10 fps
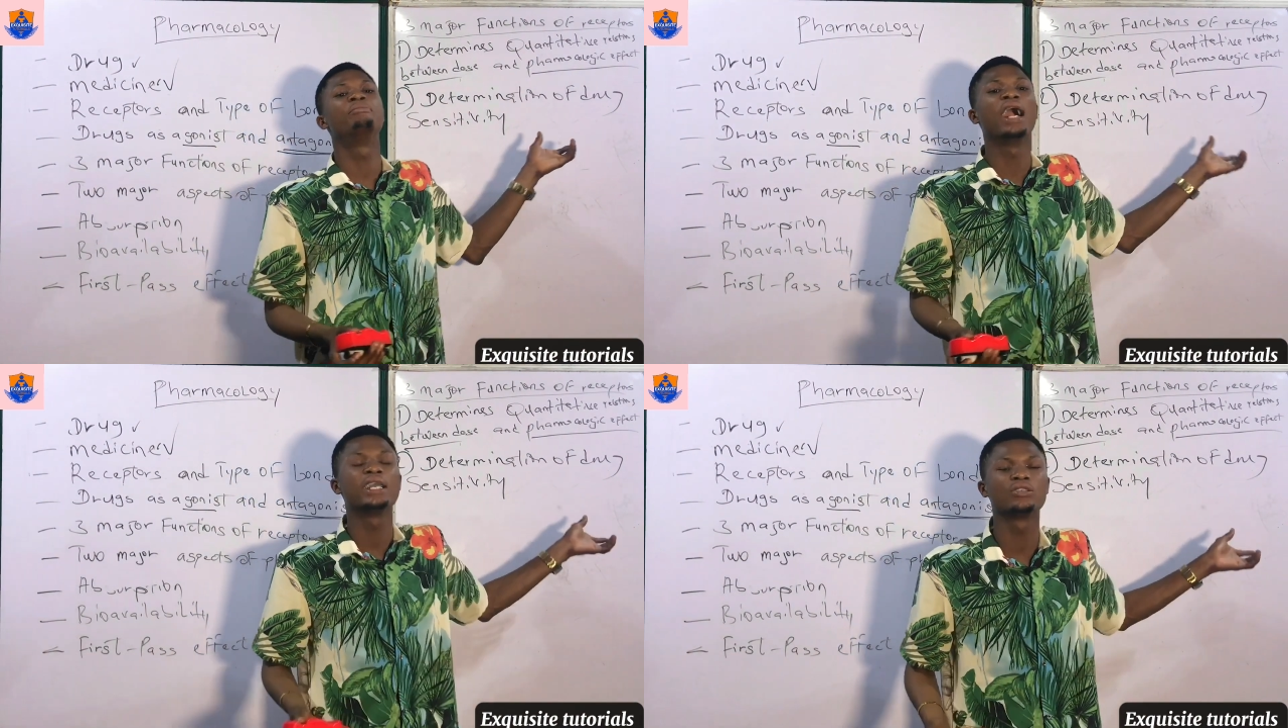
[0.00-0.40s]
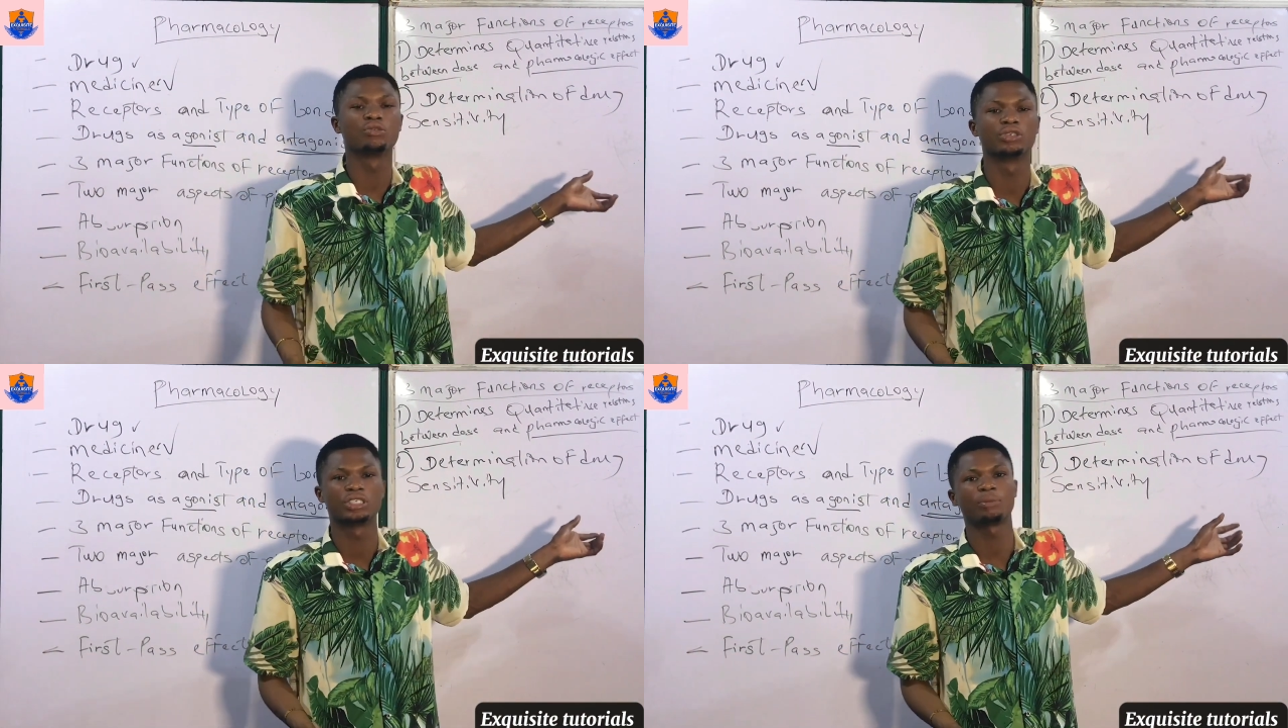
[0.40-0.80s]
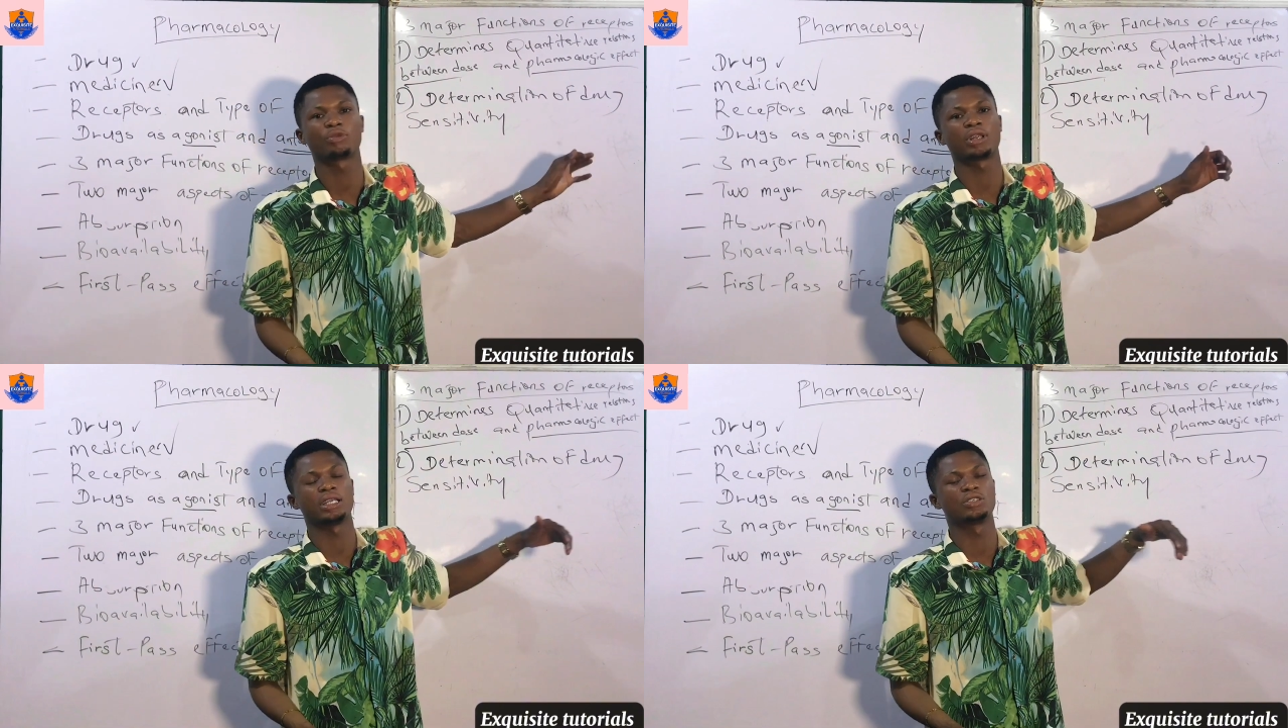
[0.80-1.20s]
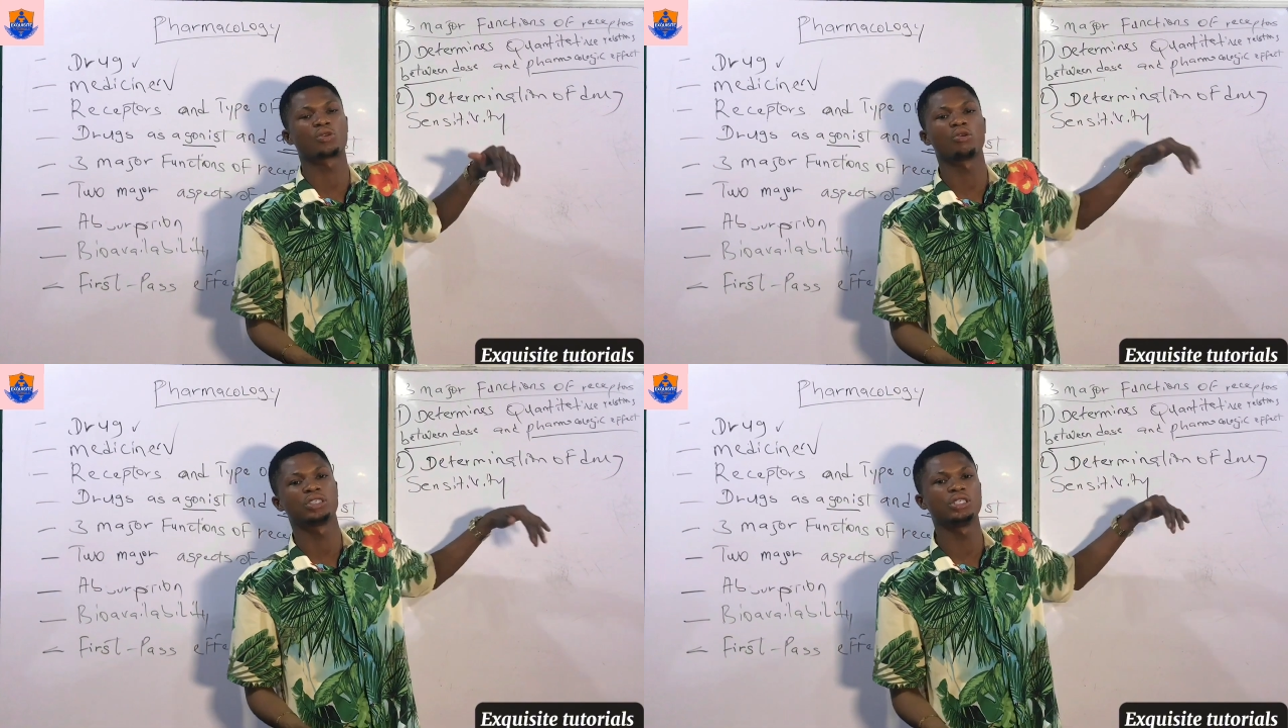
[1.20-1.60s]
bind to a receptor that is
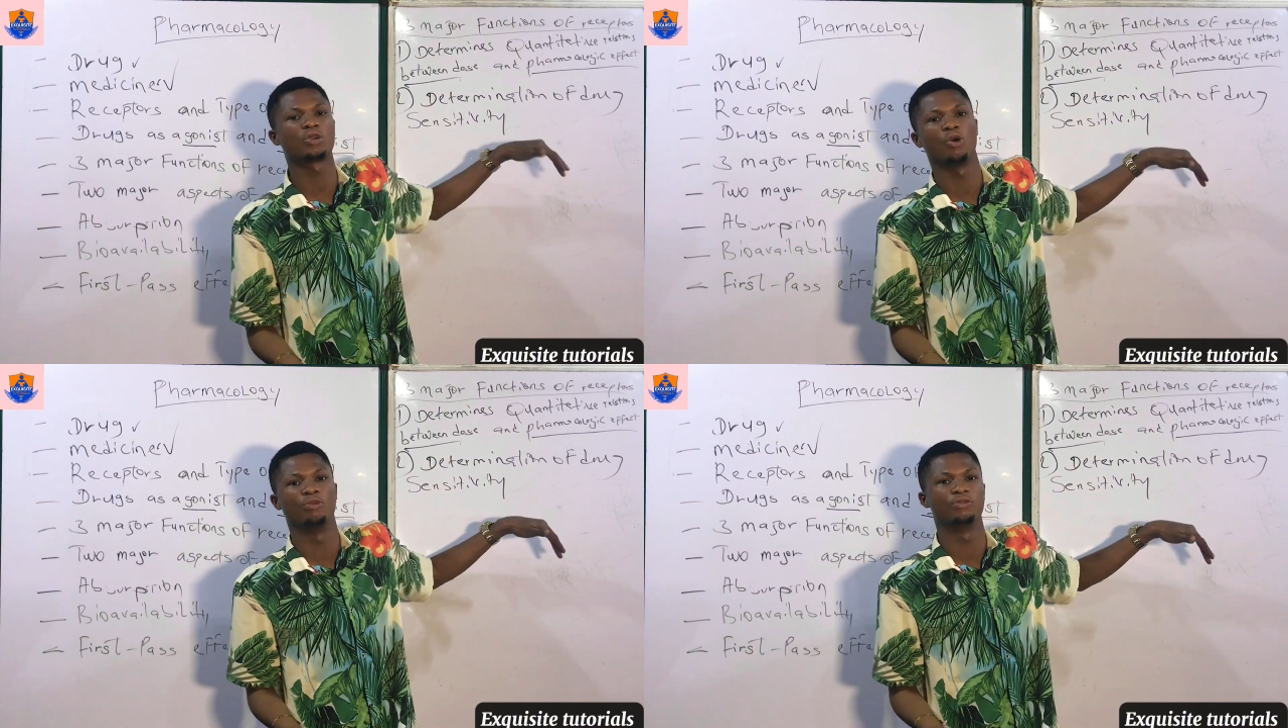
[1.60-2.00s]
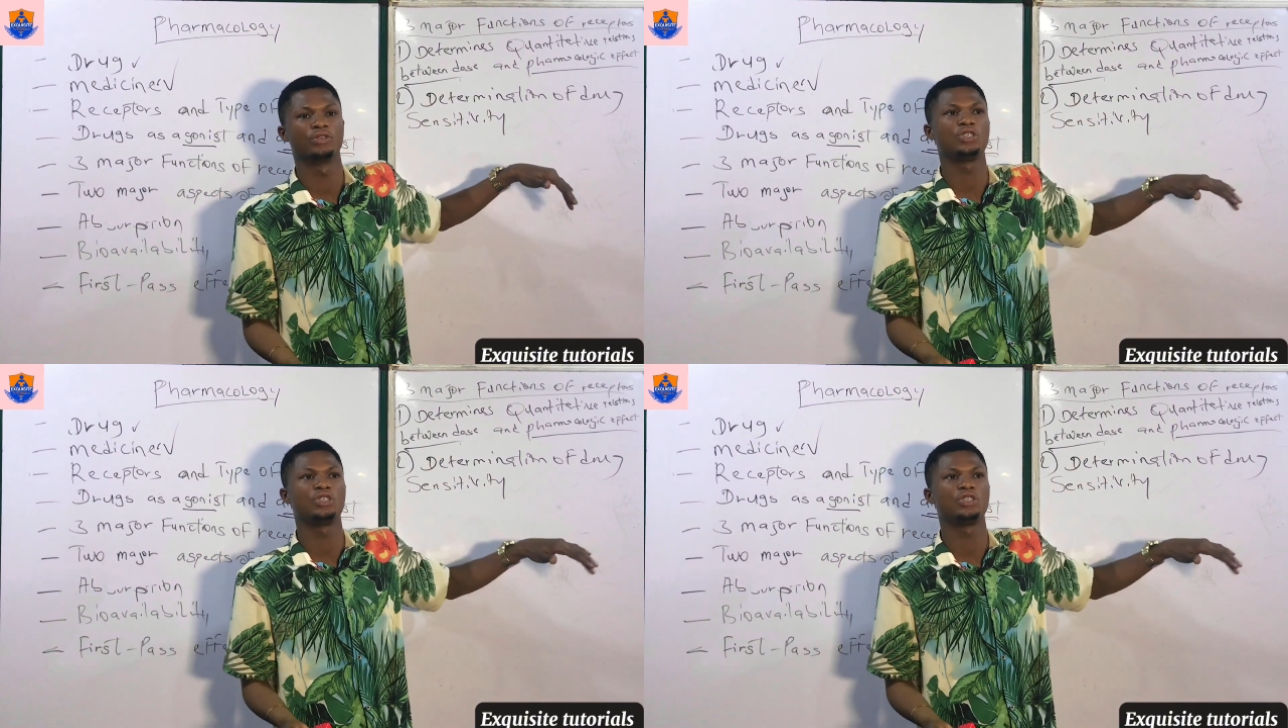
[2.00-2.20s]
causing cough,